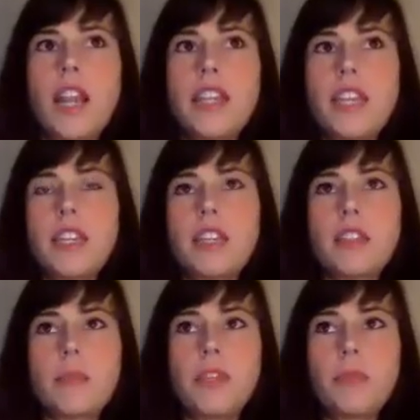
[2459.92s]
think that
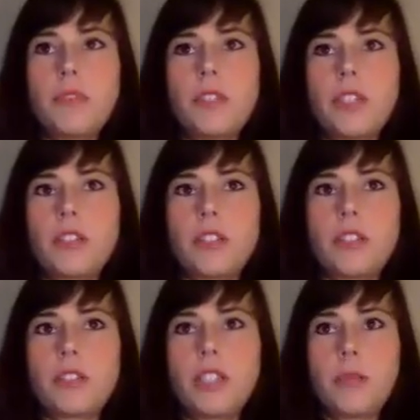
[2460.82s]
the people that
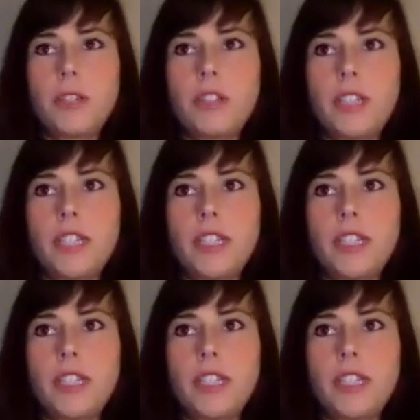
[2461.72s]
typically